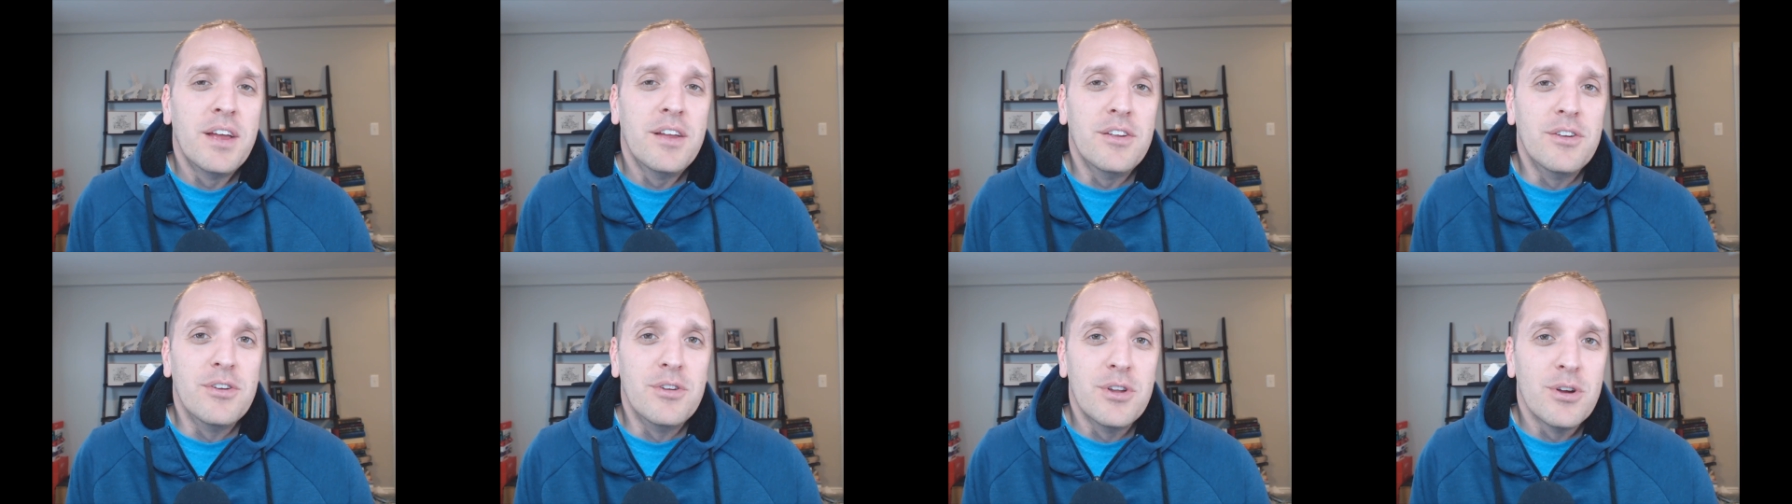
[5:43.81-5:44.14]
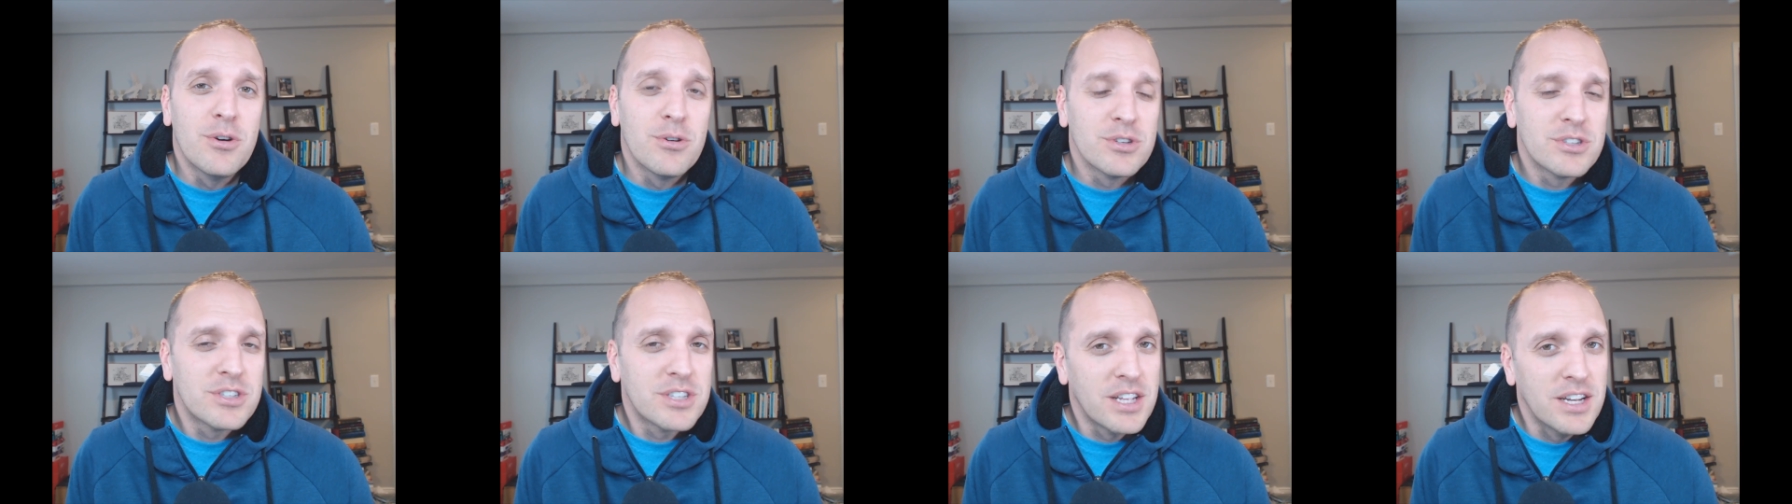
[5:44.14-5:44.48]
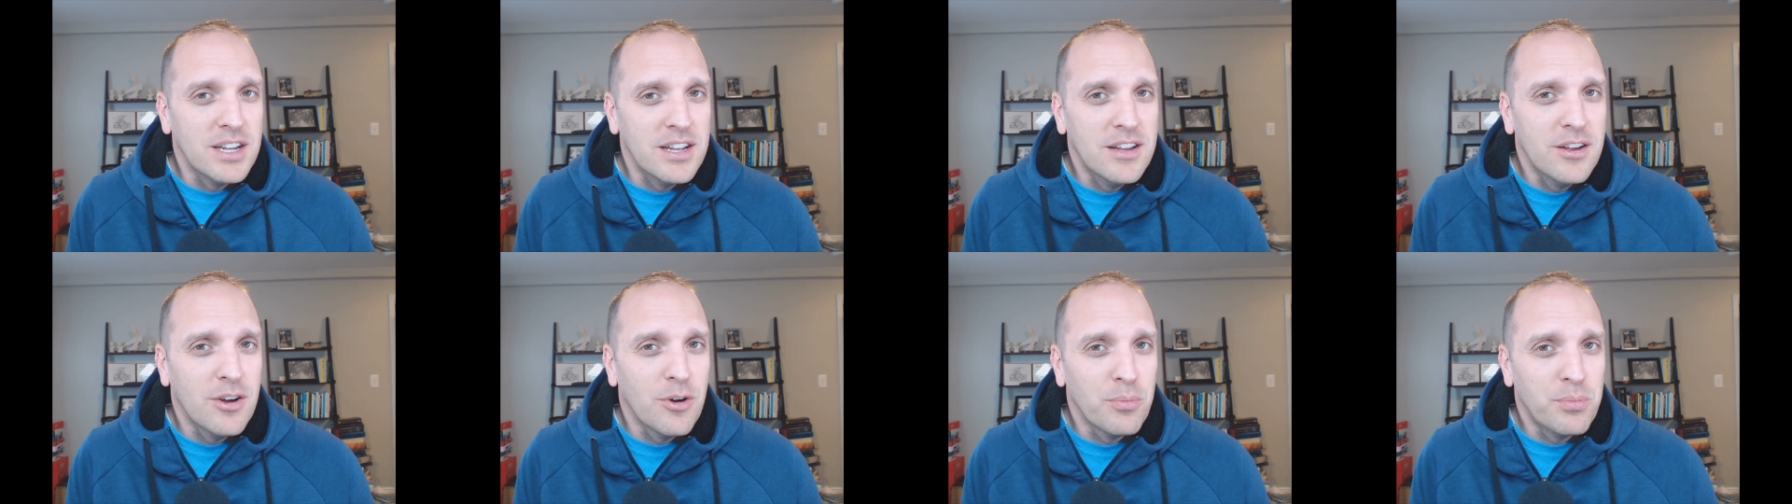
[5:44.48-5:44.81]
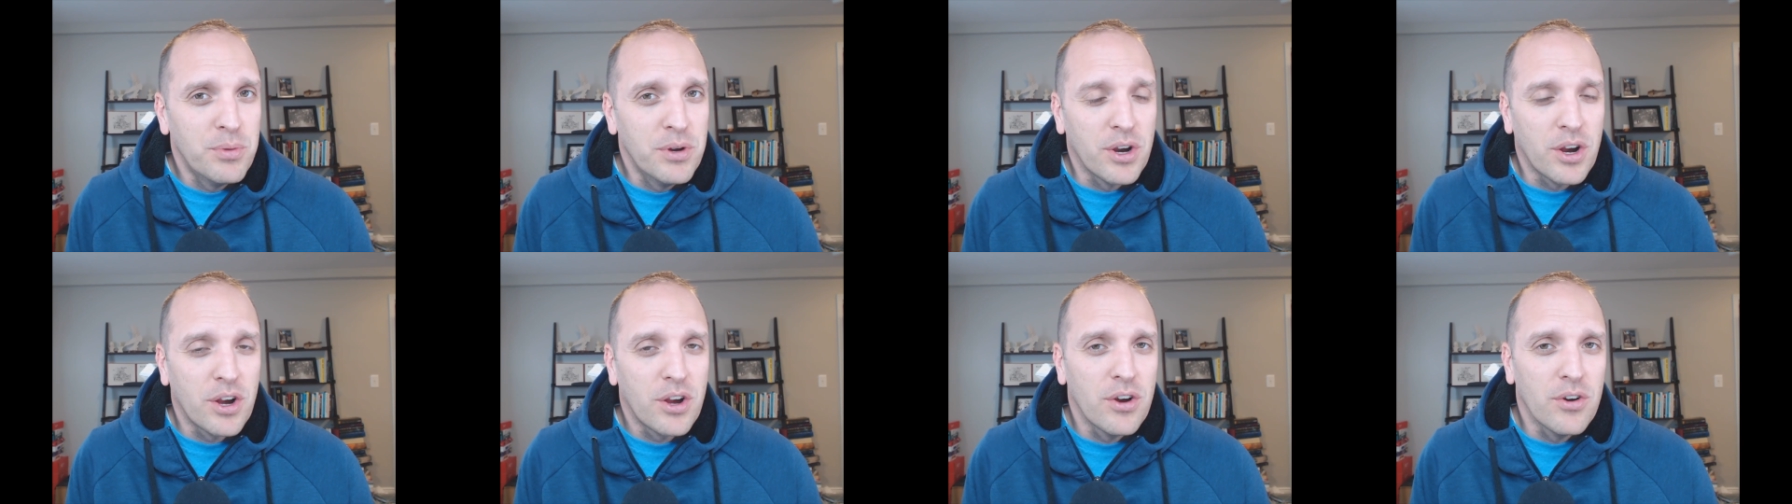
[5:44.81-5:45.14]
You know it's gonna
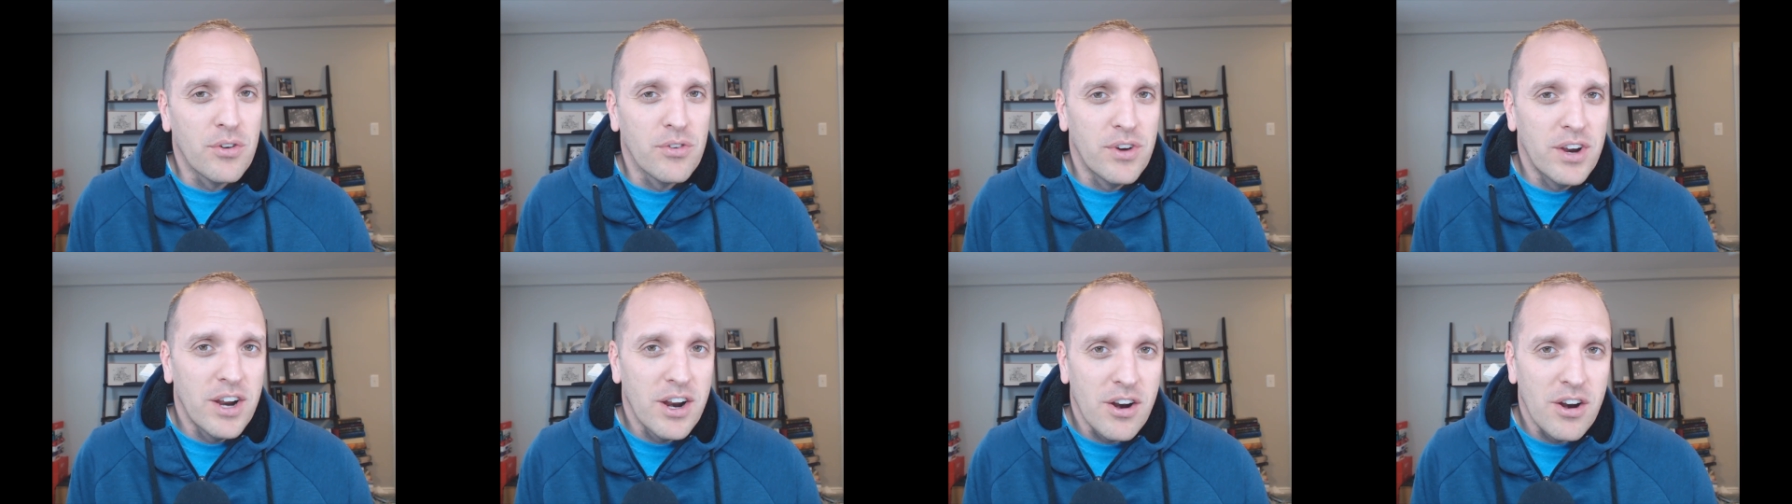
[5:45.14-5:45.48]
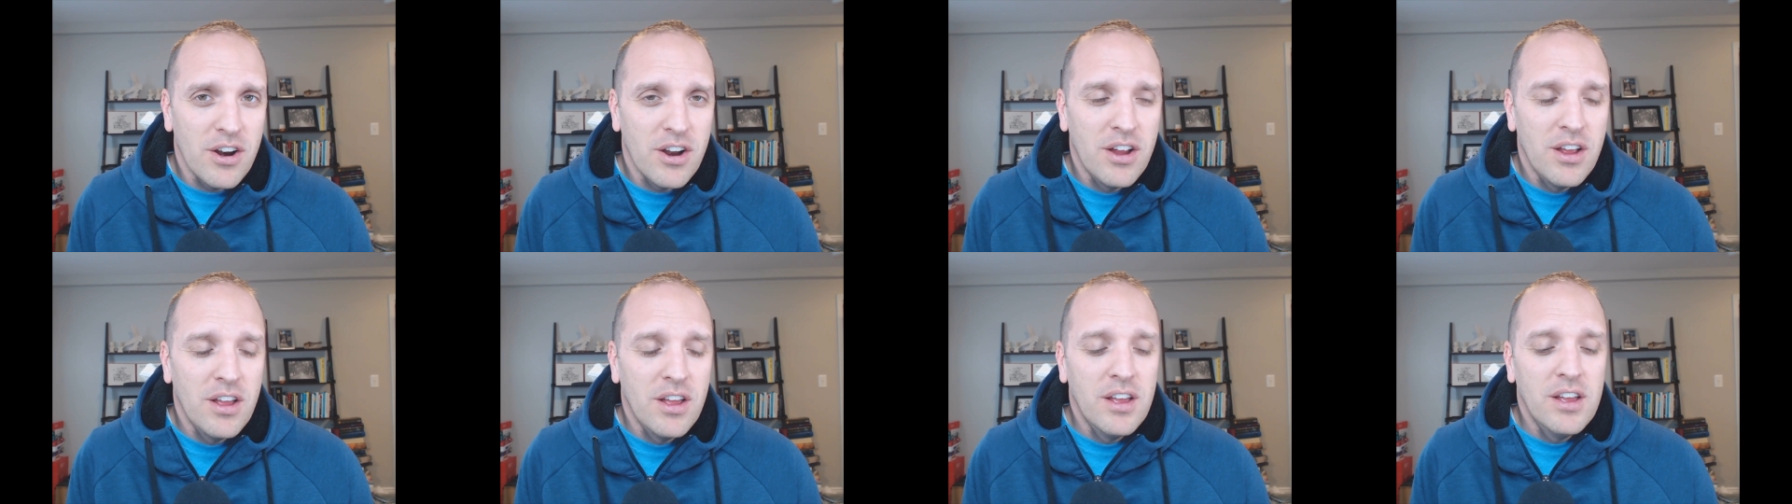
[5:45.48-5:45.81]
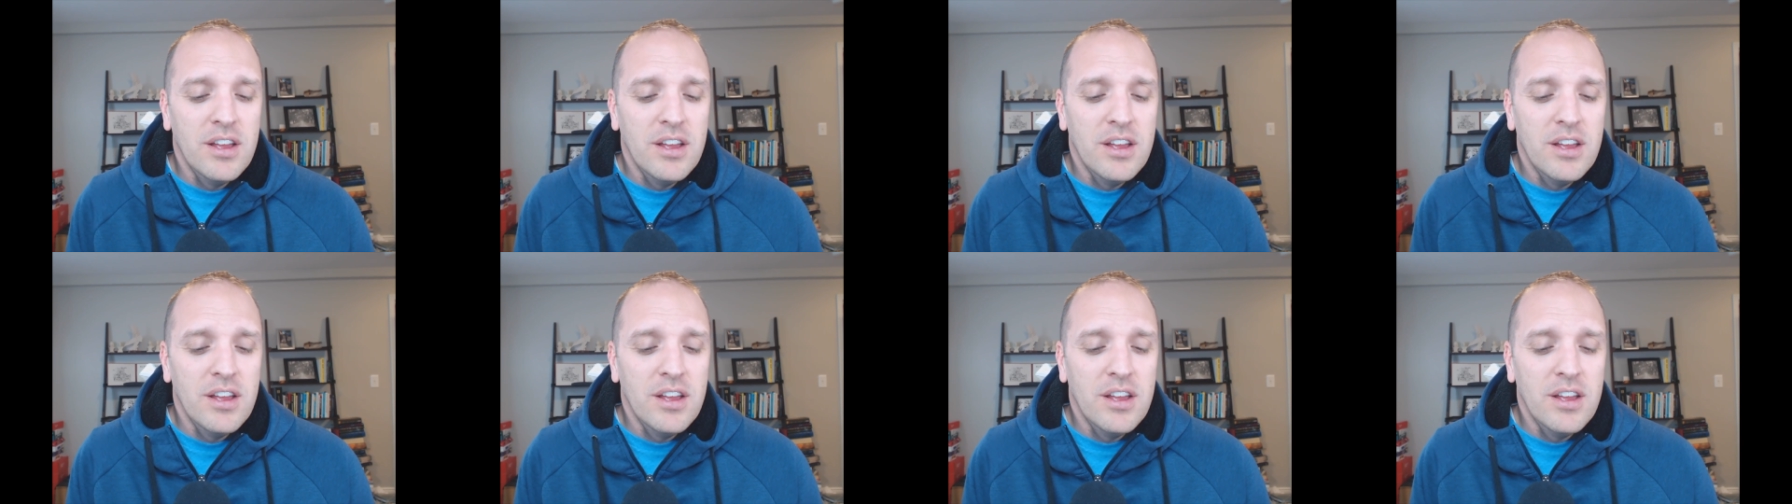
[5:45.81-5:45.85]
help your career.